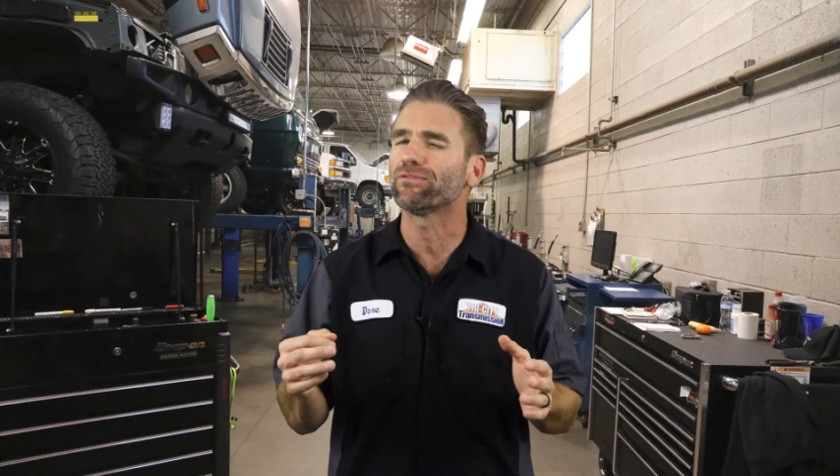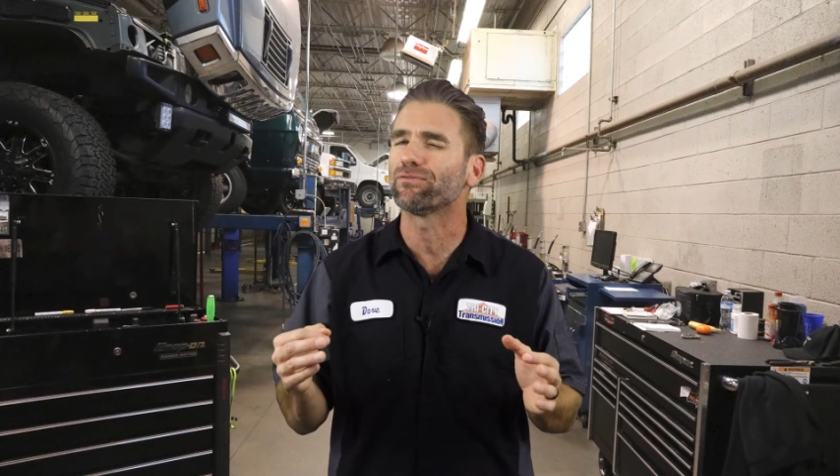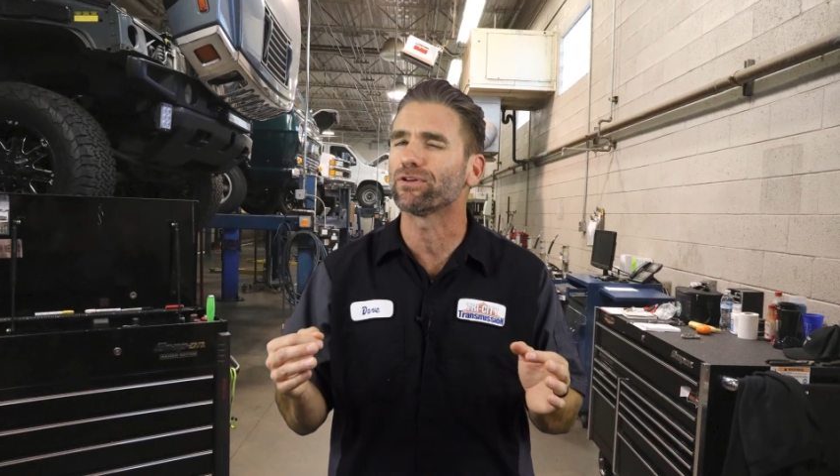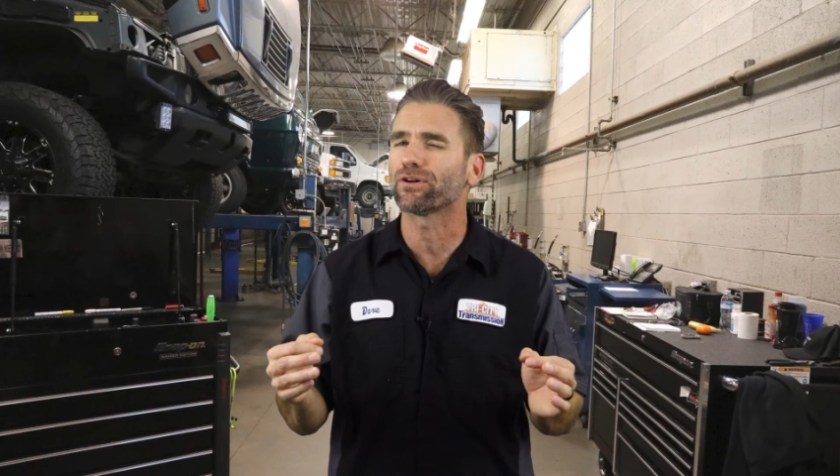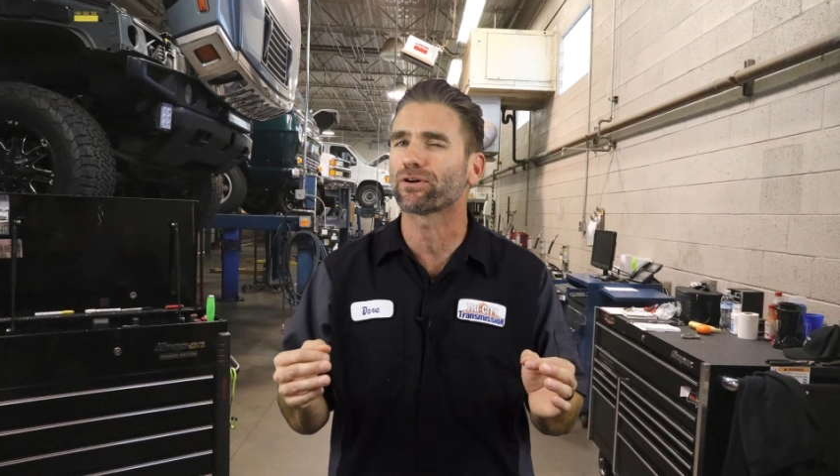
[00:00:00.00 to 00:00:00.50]

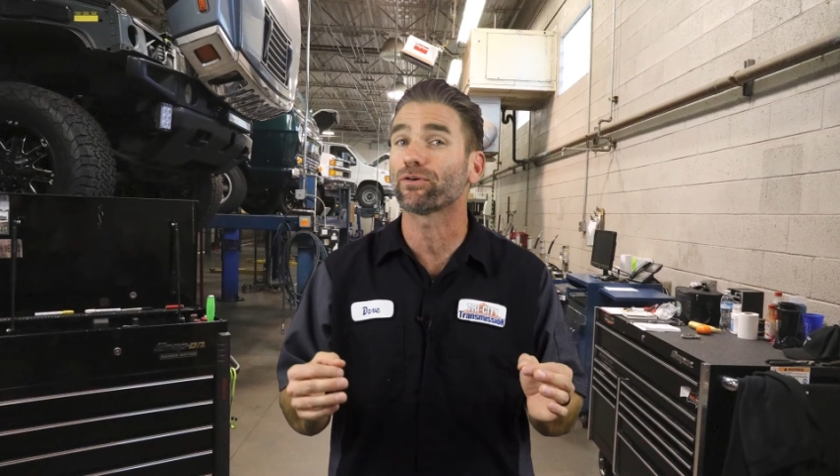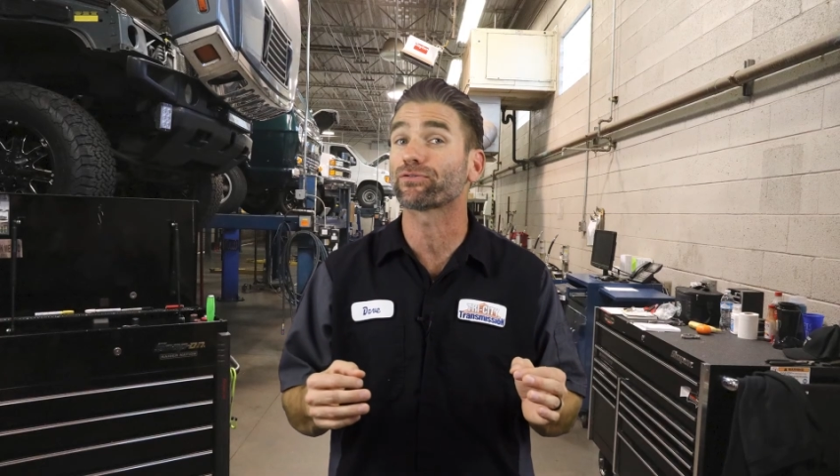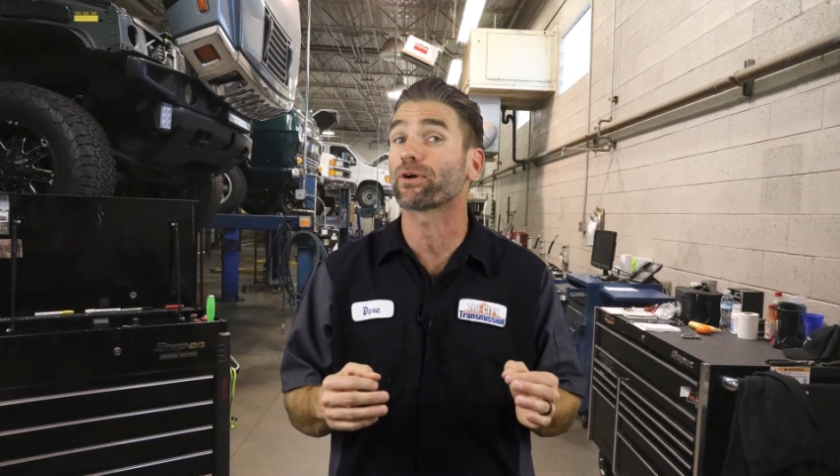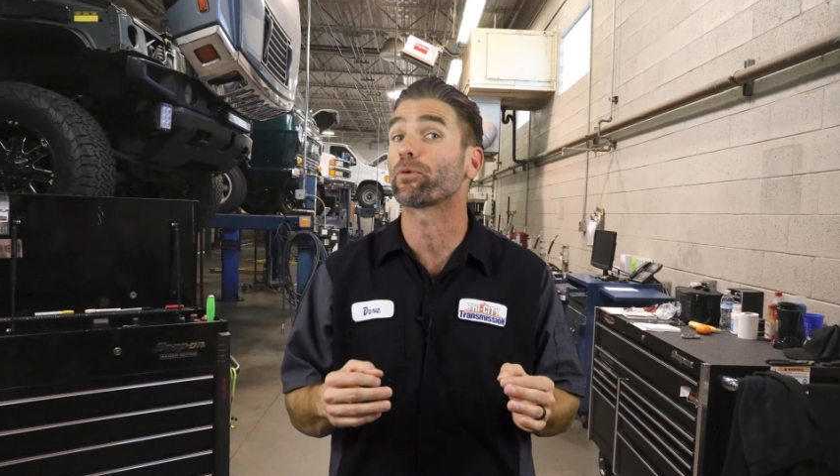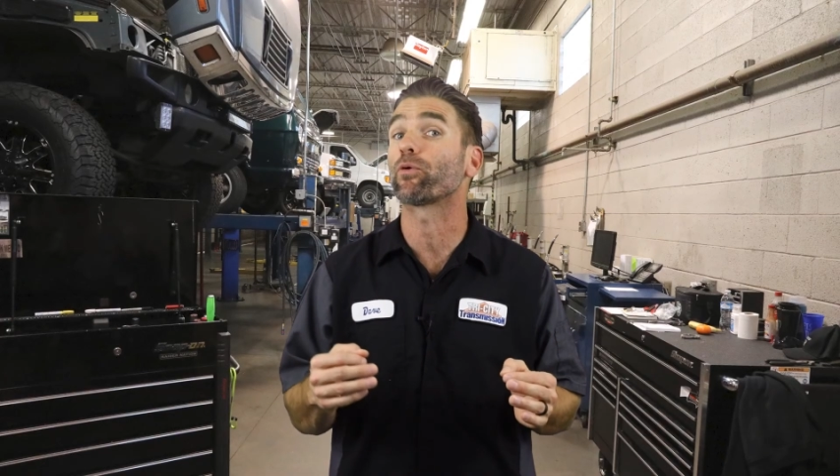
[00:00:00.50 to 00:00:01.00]
vehicle
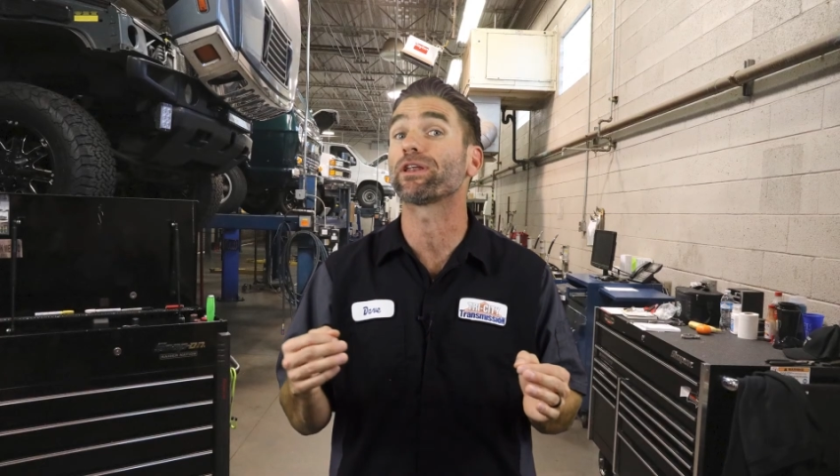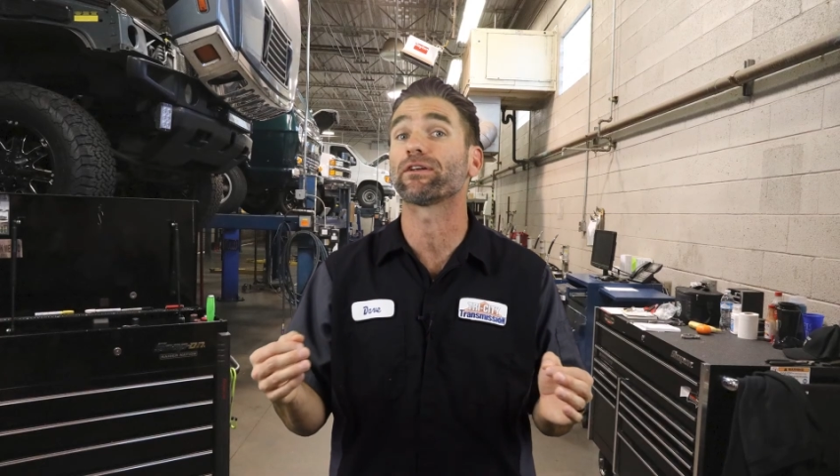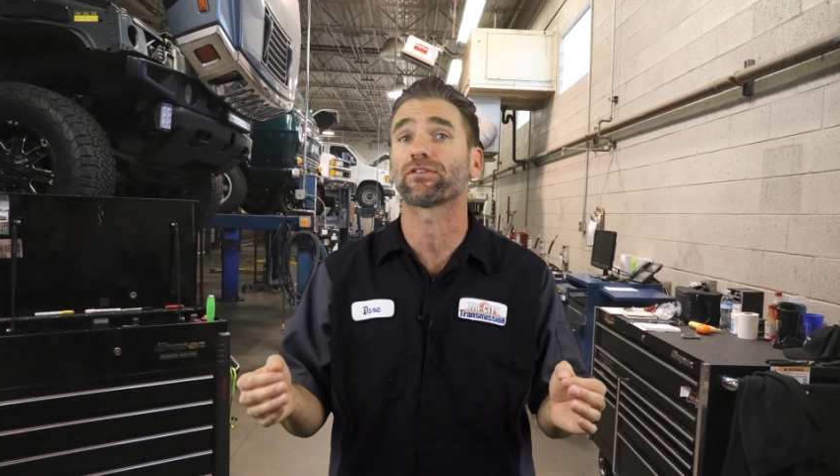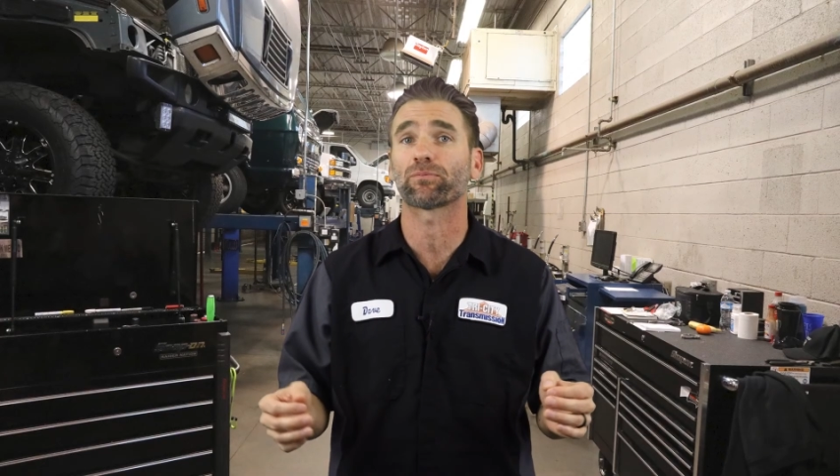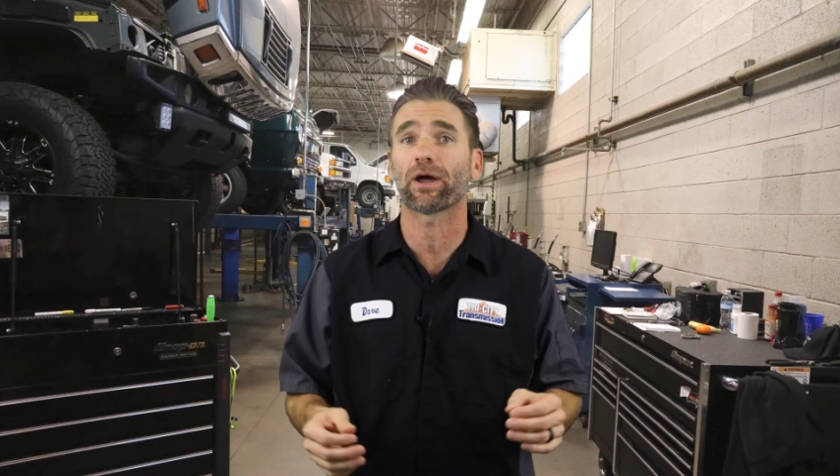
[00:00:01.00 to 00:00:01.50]
summer
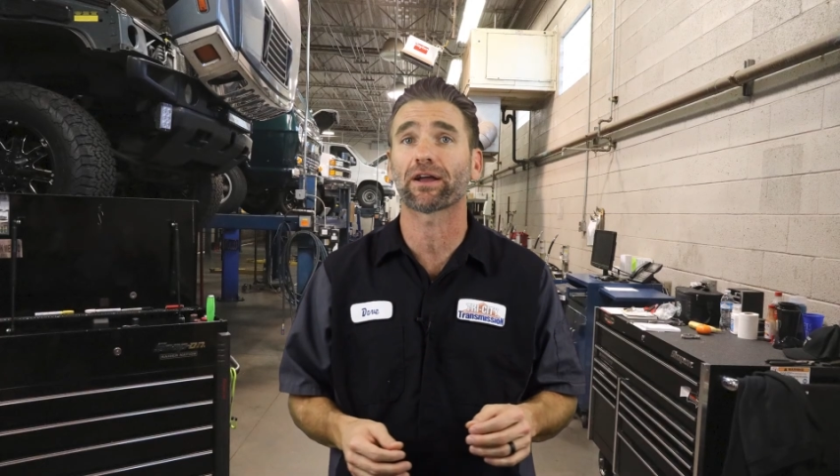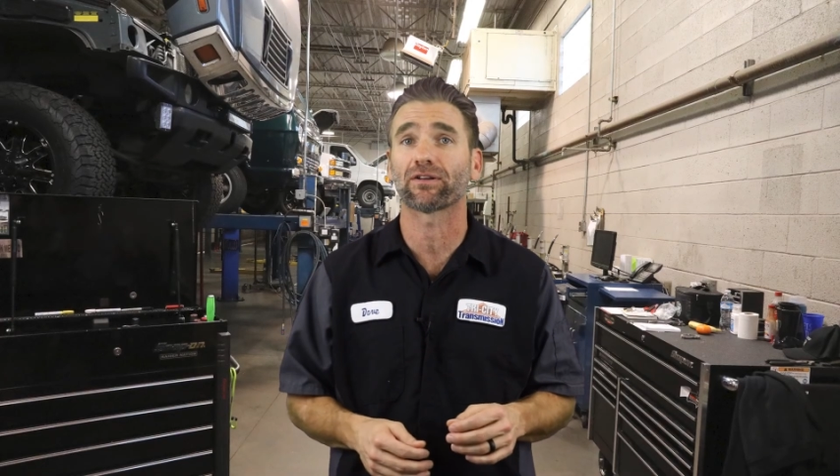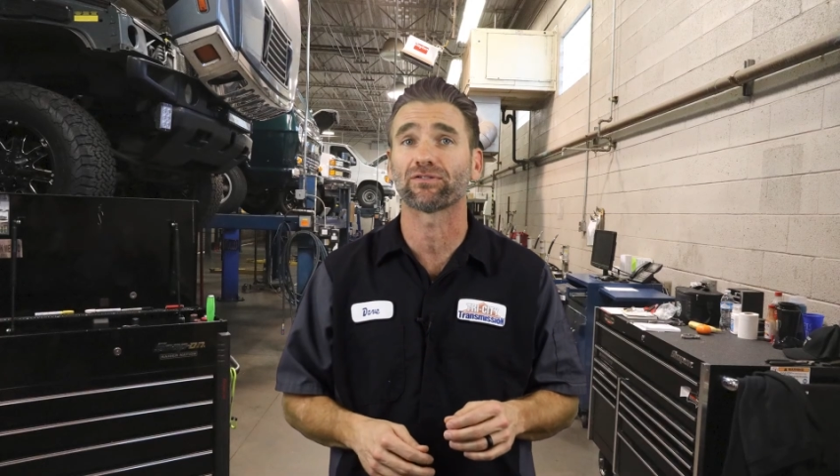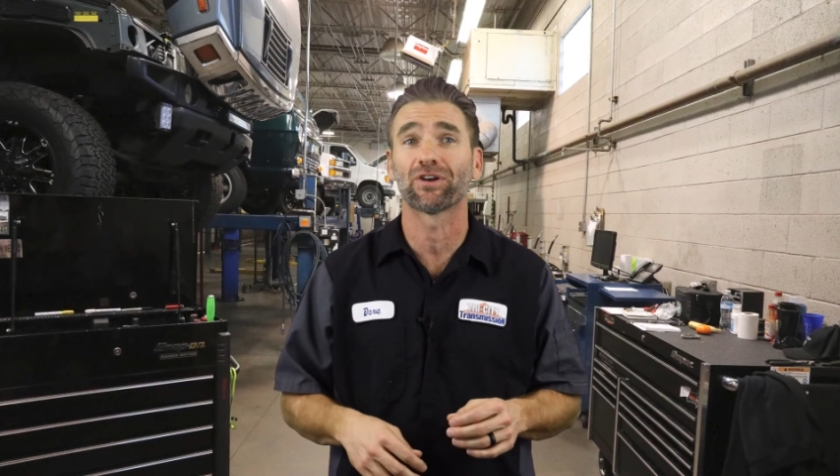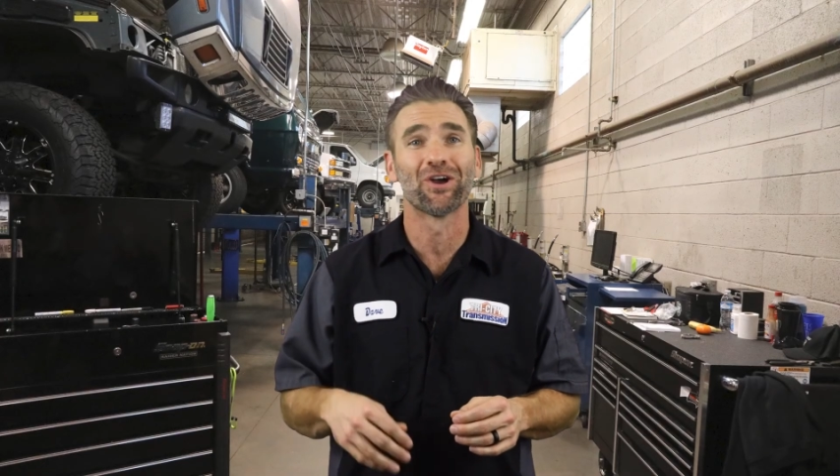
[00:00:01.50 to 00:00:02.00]
readiness
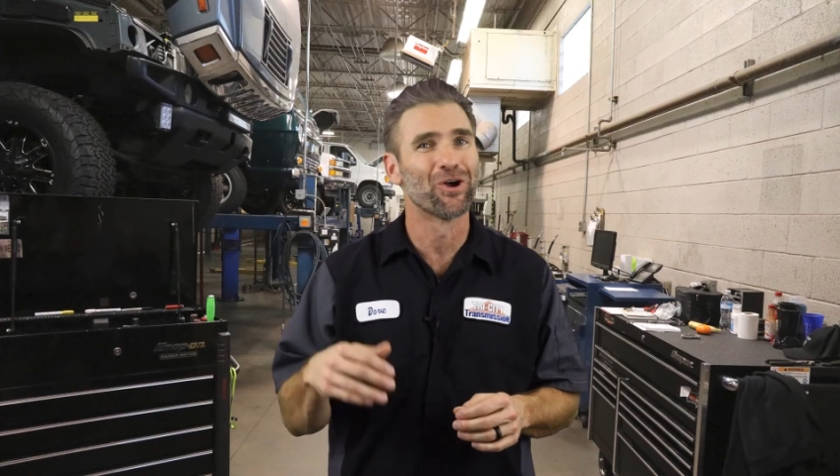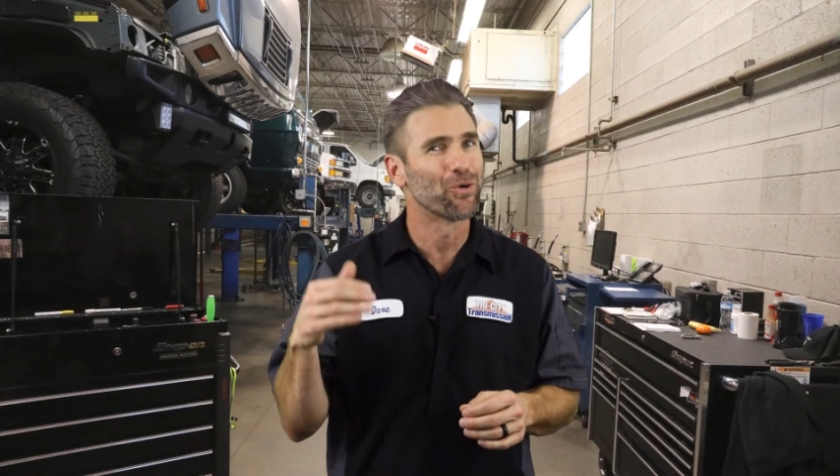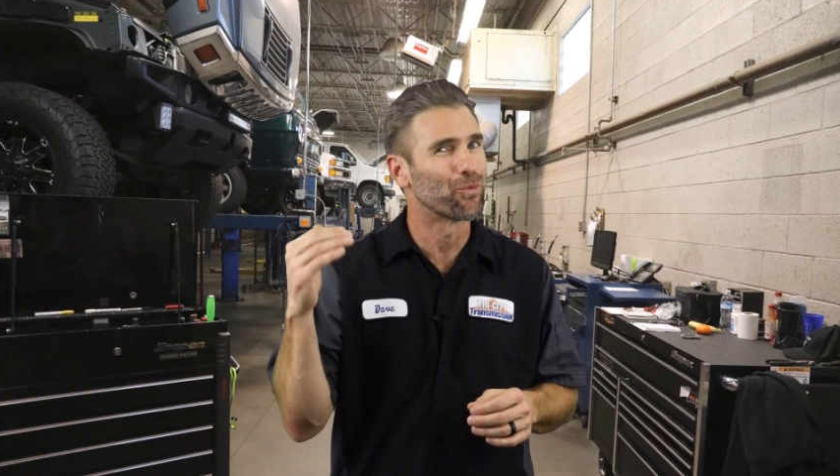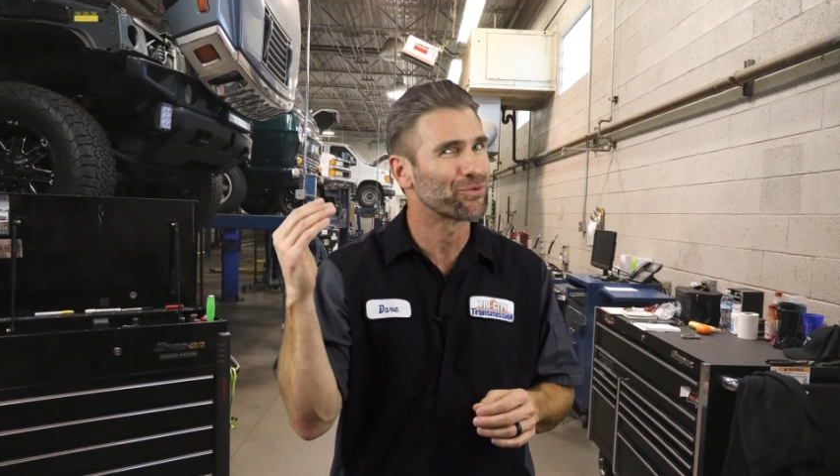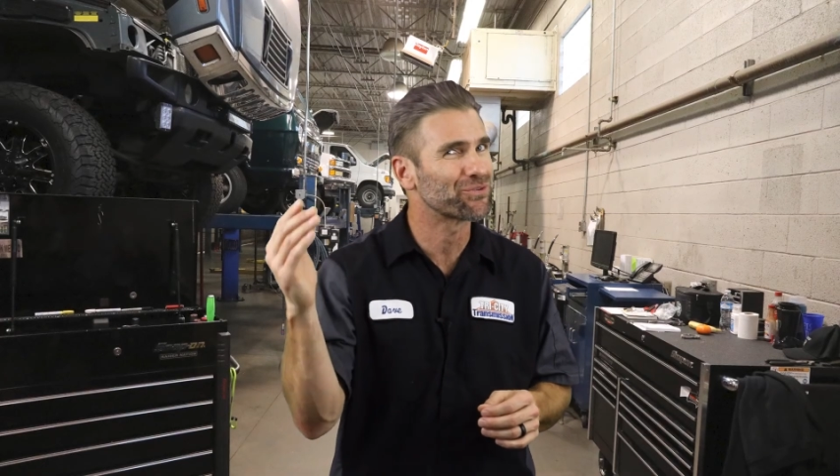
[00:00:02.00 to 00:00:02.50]
package.
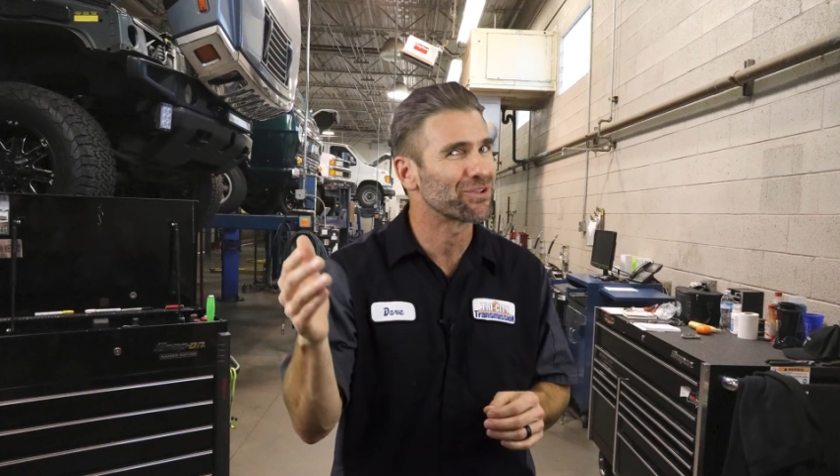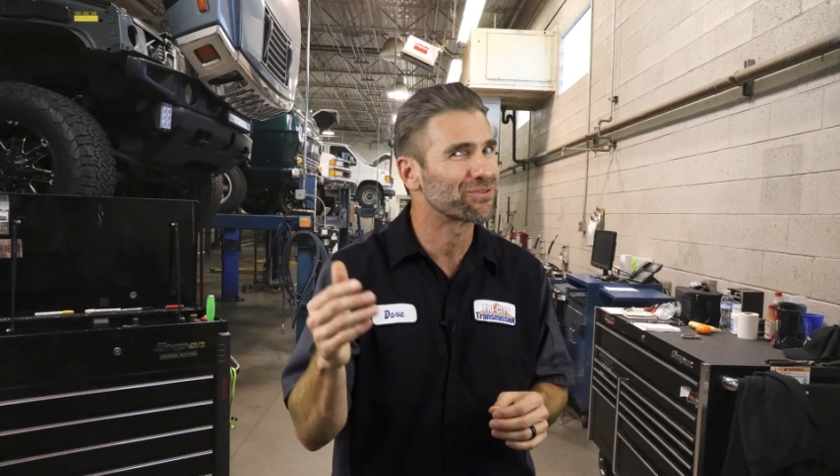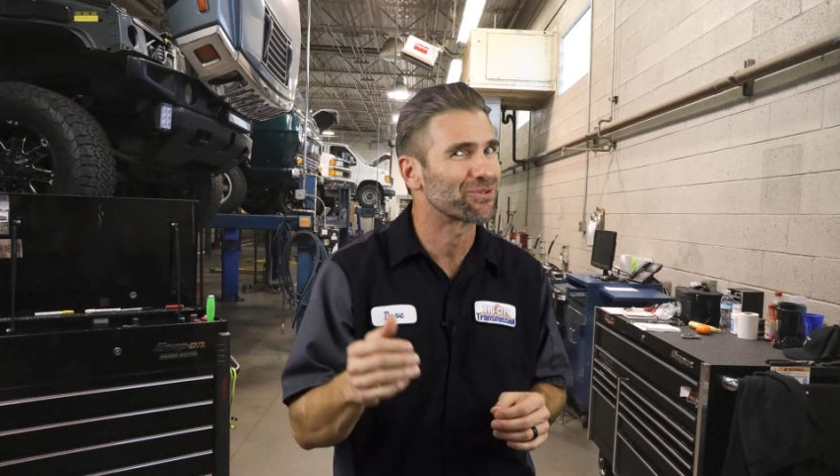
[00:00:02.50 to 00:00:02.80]
We'll see you